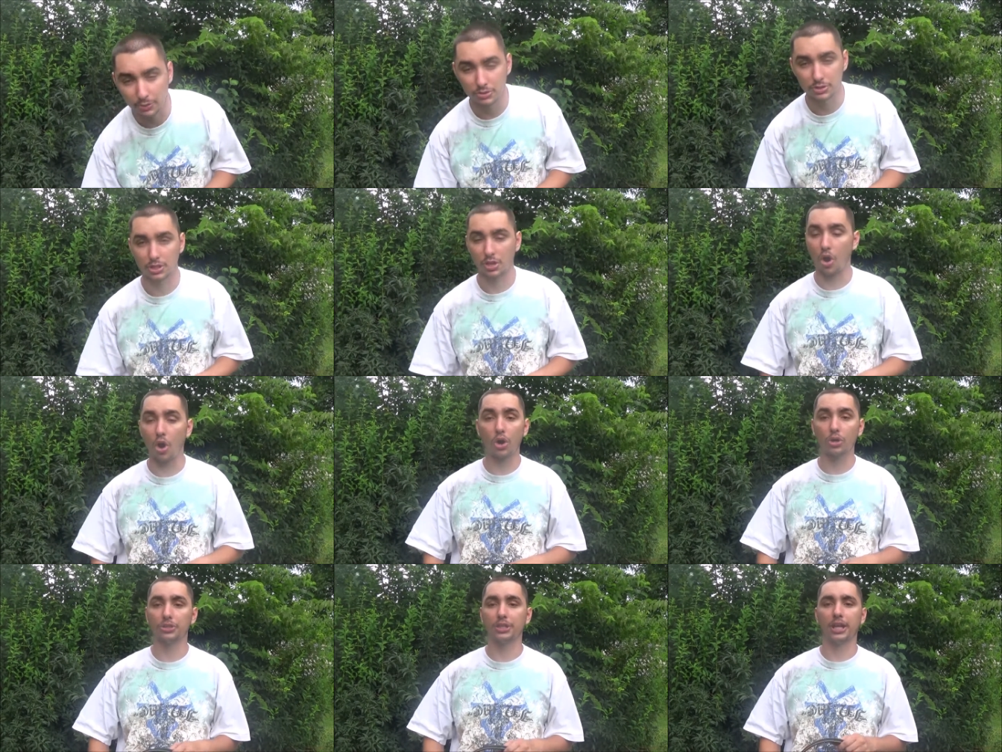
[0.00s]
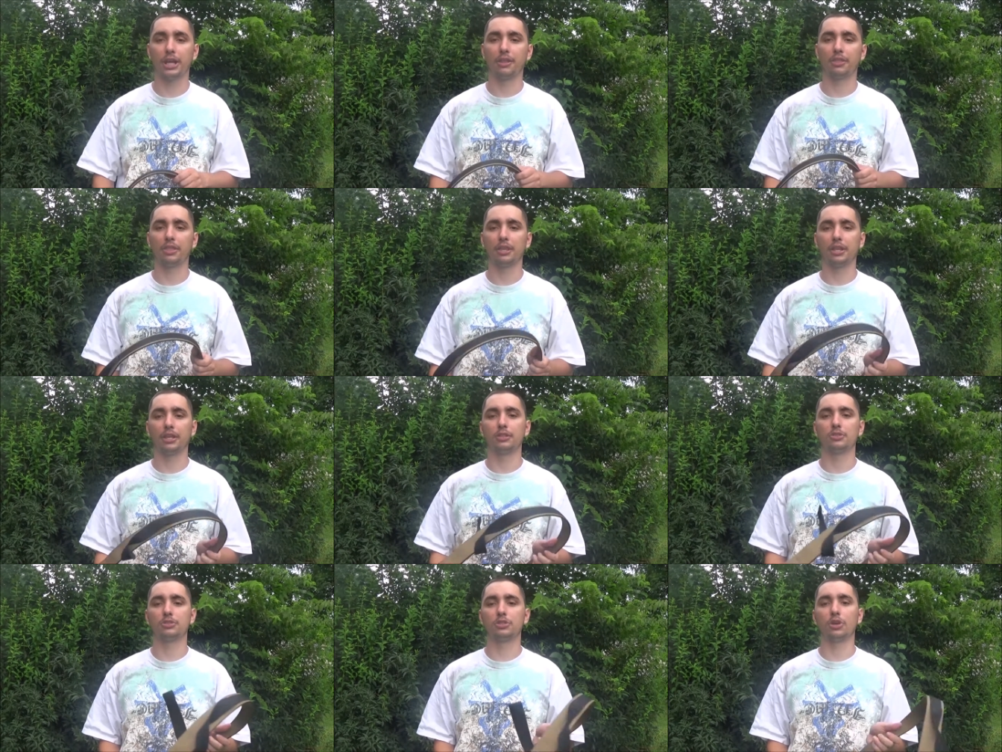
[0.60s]
was an all-day
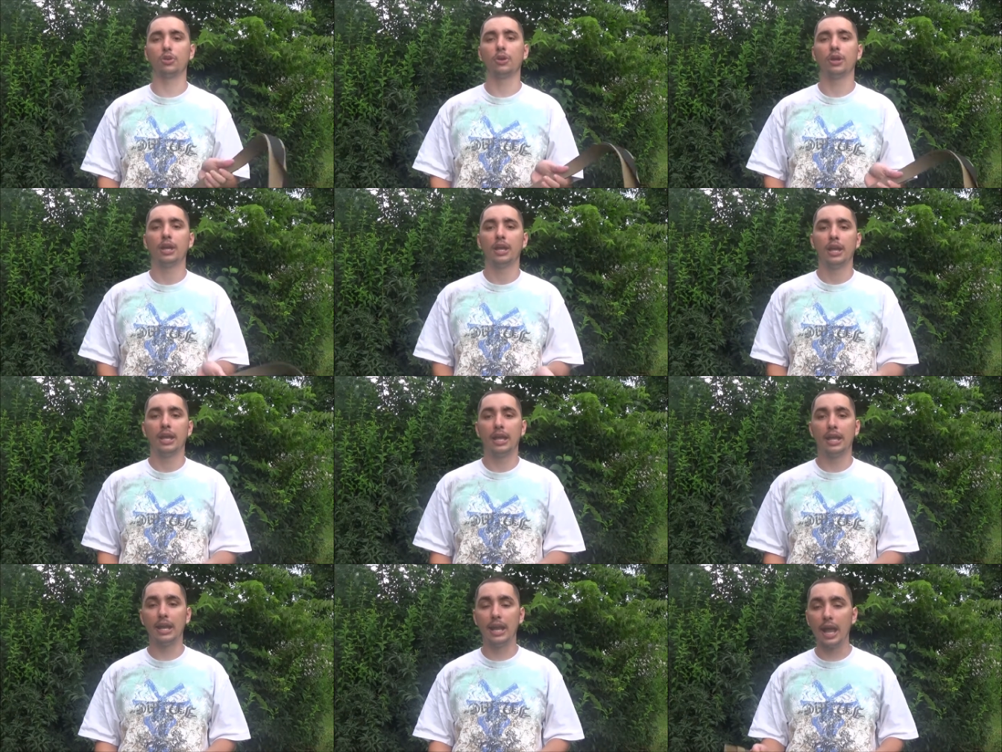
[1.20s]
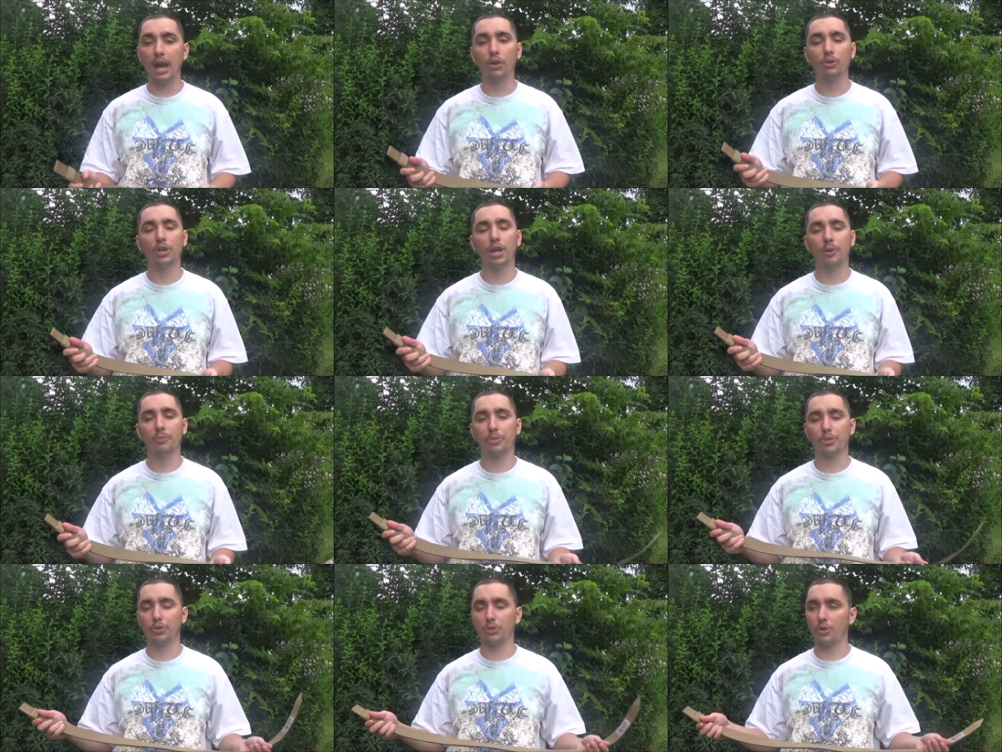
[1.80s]
thing. So it held
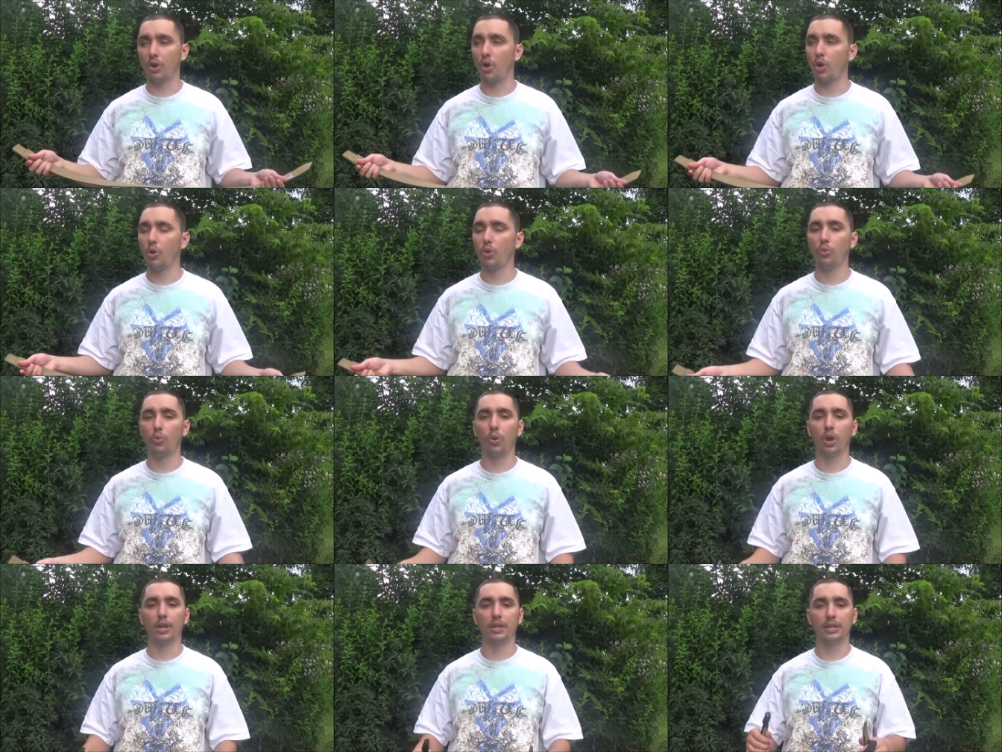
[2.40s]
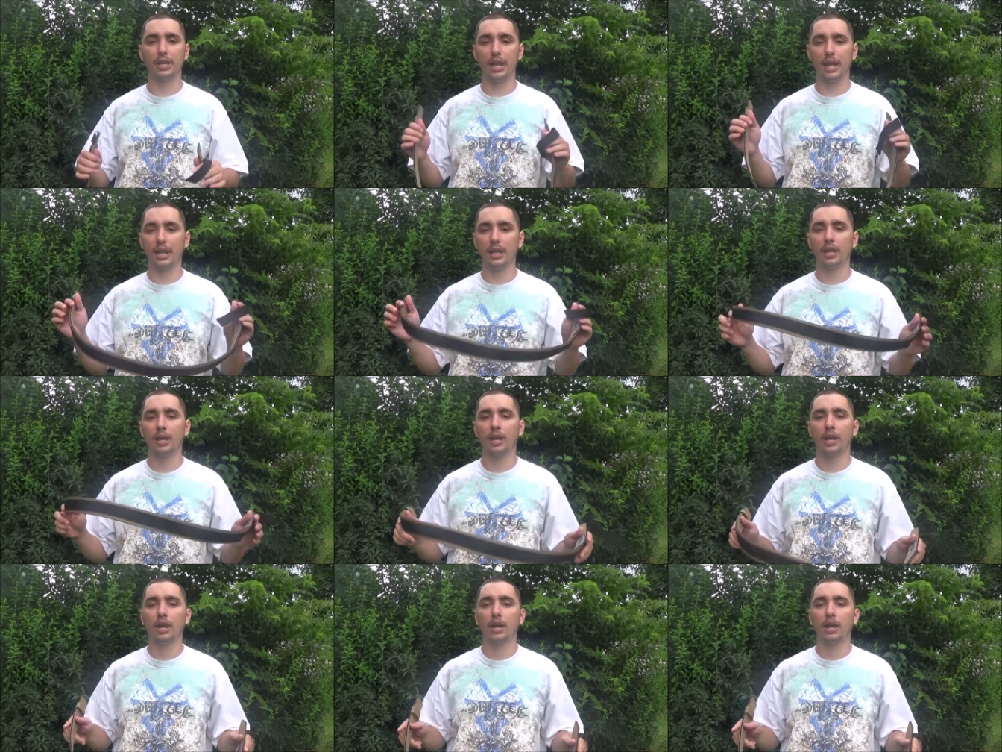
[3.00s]
up through the whole one day.